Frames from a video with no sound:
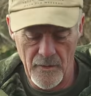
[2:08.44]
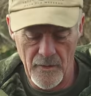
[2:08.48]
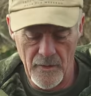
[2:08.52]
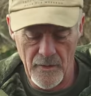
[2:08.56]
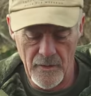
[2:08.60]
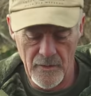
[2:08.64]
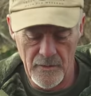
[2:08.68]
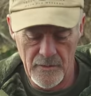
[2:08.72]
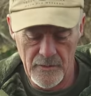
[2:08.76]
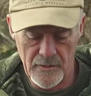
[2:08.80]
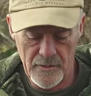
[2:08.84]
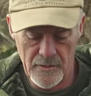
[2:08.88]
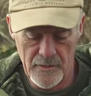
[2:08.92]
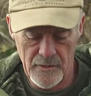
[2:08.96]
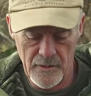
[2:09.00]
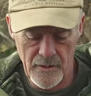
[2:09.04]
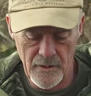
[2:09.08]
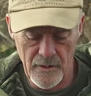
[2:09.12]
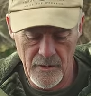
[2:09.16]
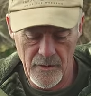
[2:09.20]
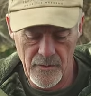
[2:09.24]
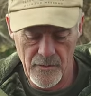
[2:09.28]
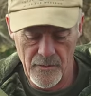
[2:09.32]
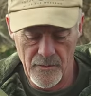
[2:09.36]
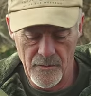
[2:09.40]
like
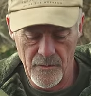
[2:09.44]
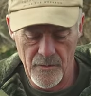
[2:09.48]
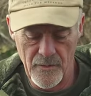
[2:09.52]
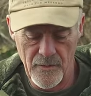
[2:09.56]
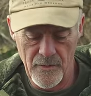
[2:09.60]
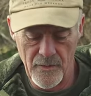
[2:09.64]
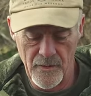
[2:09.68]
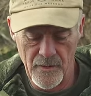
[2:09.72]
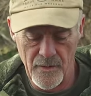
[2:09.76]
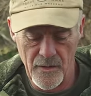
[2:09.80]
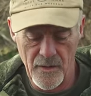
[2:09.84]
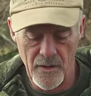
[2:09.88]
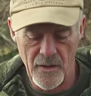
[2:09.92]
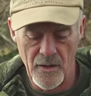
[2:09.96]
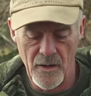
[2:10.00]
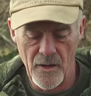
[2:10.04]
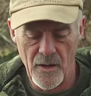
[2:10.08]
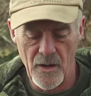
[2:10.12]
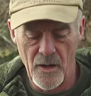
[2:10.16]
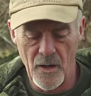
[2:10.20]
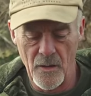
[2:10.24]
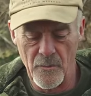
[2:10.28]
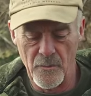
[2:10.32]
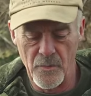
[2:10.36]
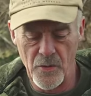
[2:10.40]
so,
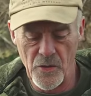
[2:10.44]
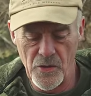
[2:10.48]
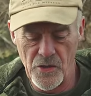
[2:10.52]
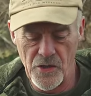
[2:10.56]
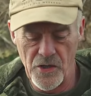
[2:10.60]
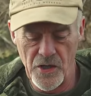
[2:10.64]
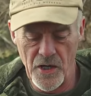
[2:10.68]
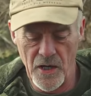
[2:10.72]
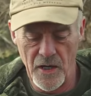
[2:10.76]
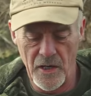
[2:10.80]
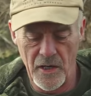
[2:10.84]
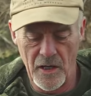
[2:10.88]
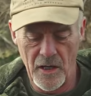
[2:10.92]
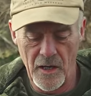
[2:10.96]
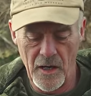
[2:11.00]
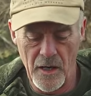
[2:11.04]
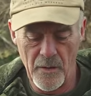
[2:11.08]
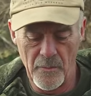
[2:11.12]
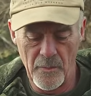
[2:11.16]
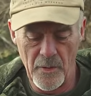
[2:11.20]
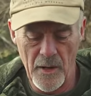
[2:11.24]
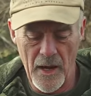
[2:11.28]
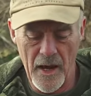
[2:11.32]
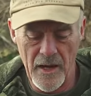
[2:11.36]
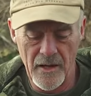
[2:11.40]
and push your
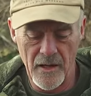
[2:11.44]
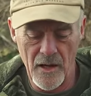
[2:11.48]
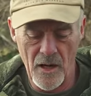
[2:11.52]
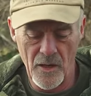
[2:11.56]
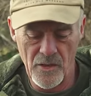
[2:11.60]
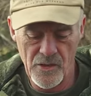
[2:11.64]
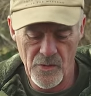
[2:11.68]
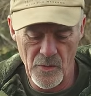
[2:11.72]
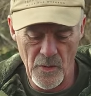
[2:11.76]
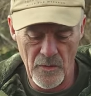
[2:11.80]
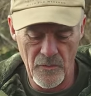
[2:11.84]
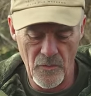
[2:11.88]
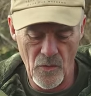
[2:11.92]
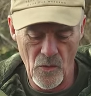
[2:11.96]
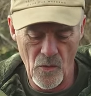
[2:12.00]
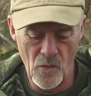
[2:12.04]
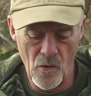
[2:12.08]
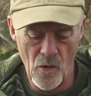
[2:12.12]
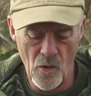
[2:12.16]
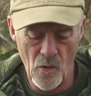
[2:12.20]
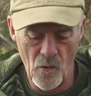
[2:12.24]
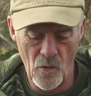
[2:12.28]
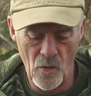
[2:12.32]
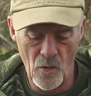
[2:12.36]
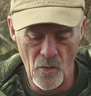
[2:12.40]
clip and swivel
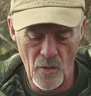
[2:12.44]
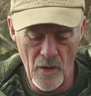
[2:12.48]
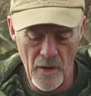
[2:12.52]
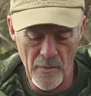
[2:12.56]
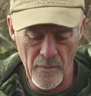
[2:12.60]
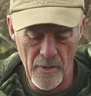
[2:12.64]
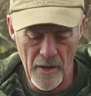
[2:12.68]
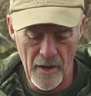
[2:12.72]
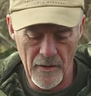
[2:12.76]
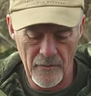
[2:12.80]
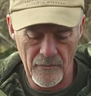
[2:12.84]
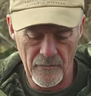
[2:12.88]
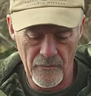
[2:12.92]
all the way back